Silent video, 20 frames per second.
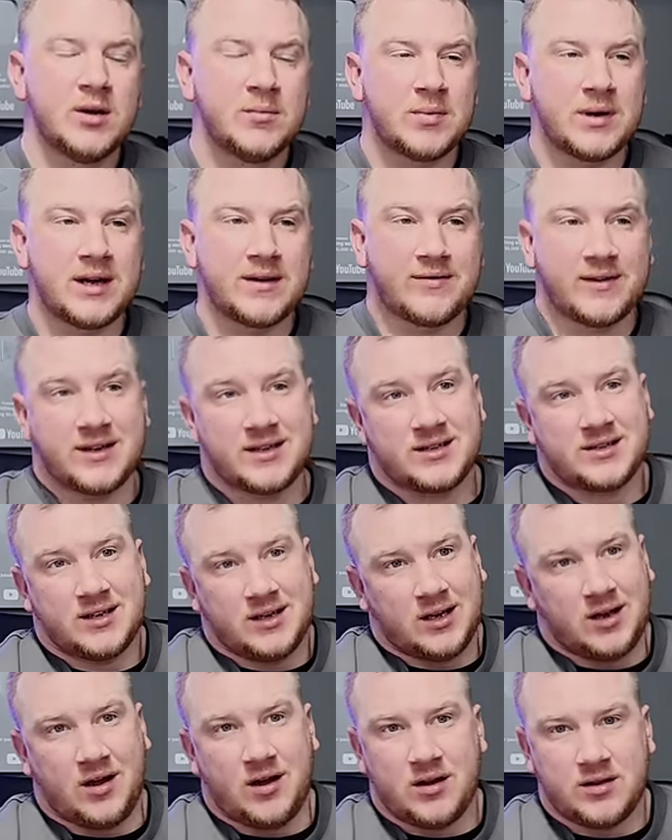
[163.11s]
But if it's a
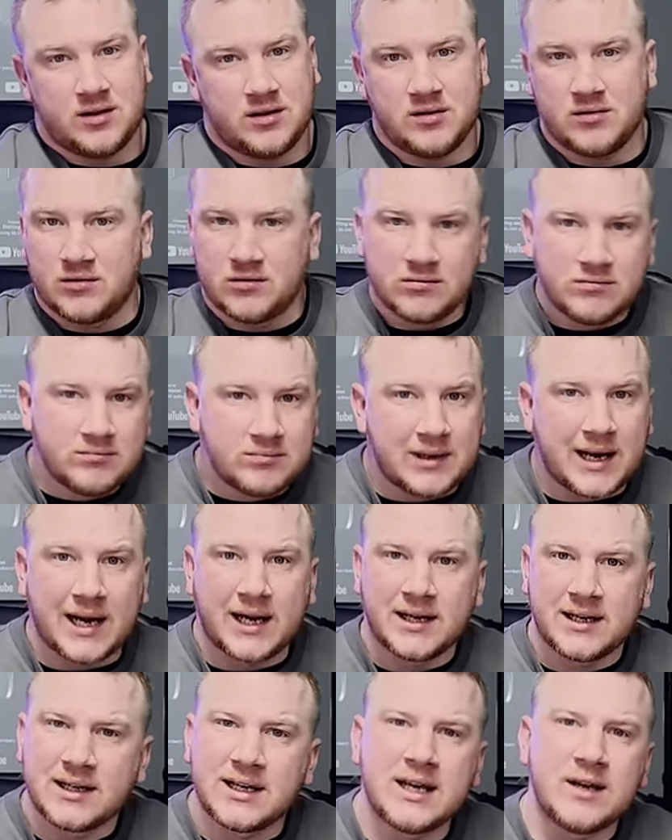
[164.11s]
car that you're
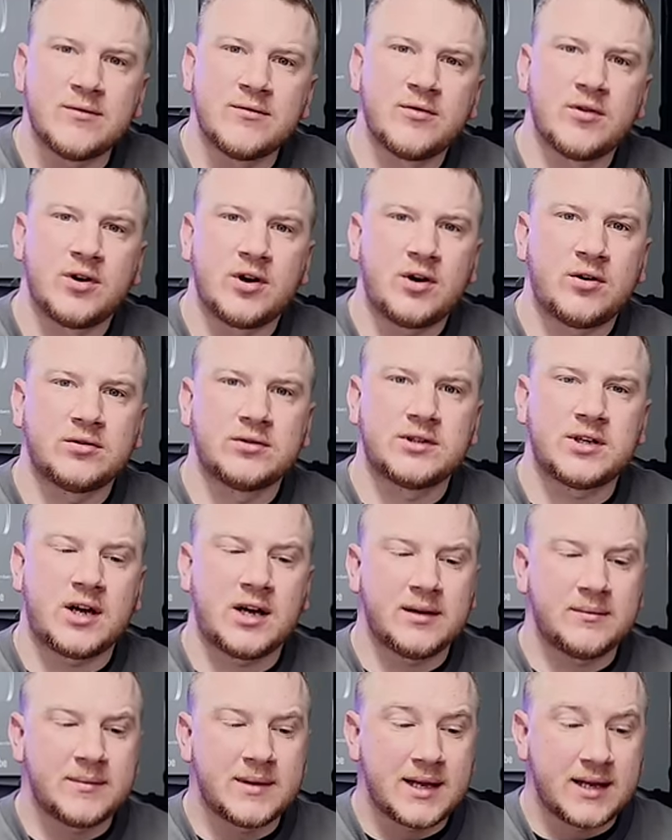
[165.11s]
planning to keep for a long
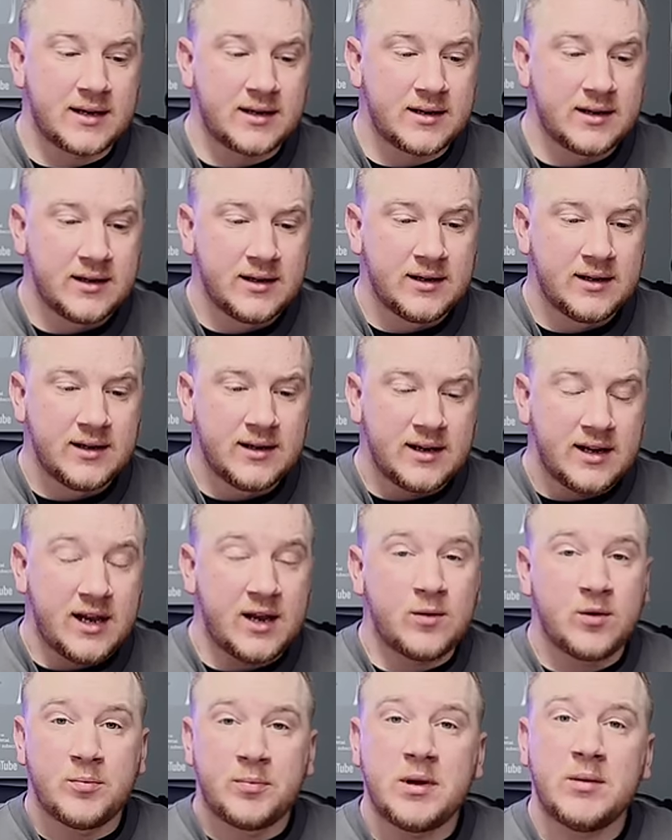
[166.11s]
time, then
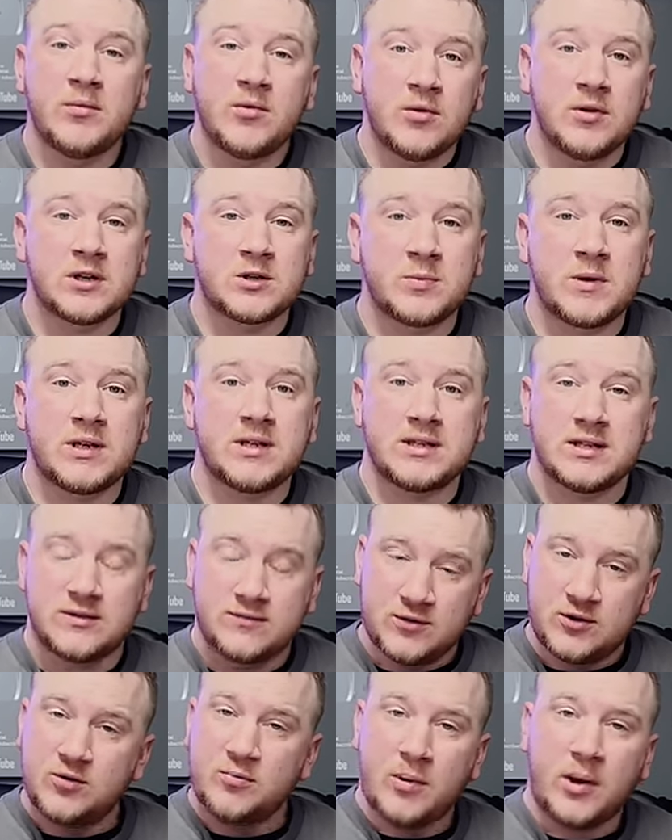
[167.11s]
it would be more
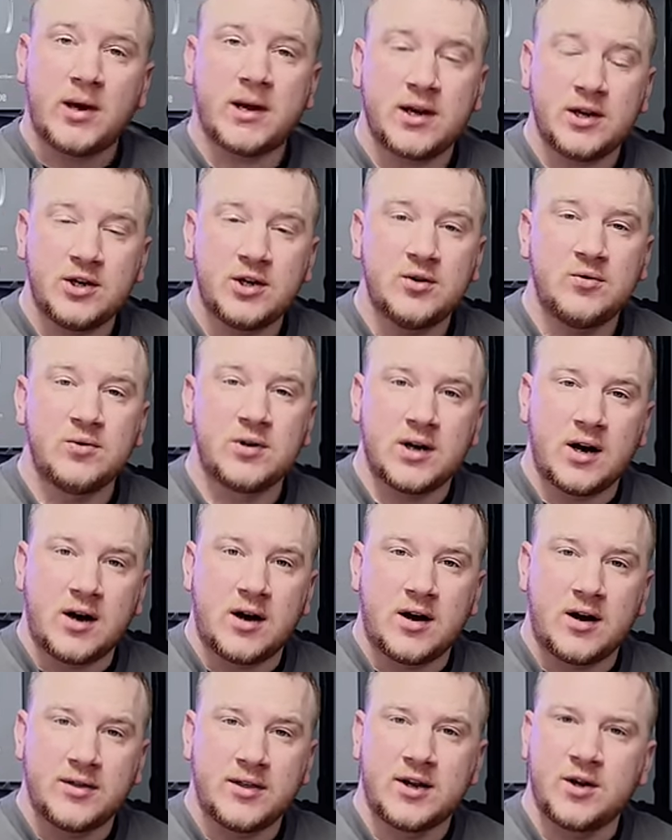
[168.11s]
expensive to buy a new
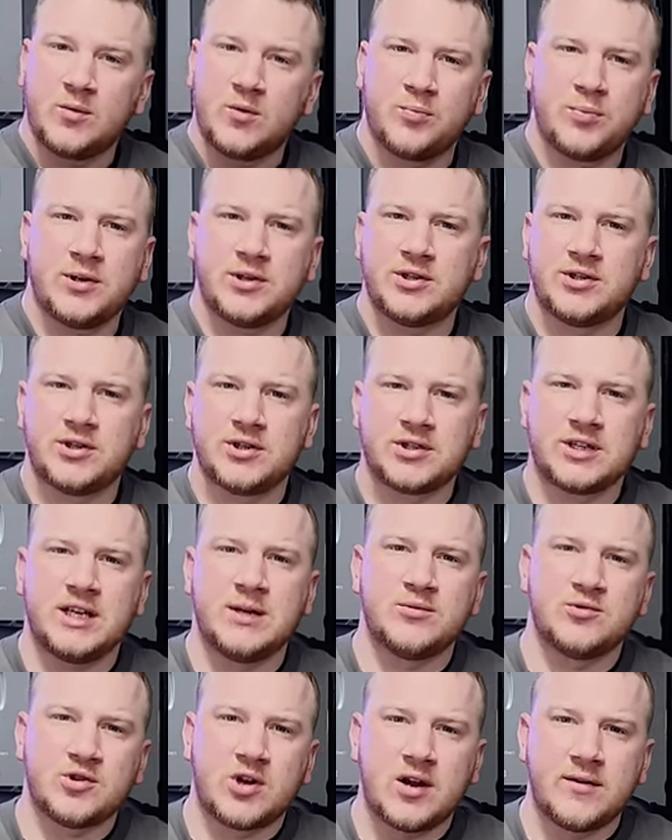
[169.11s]
car than it would be to just
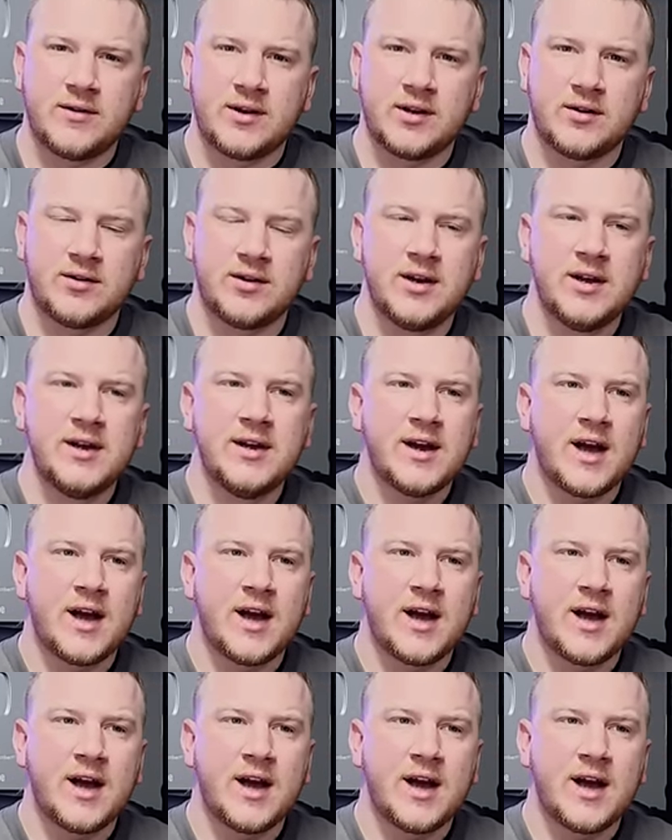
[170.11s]
keep driving on.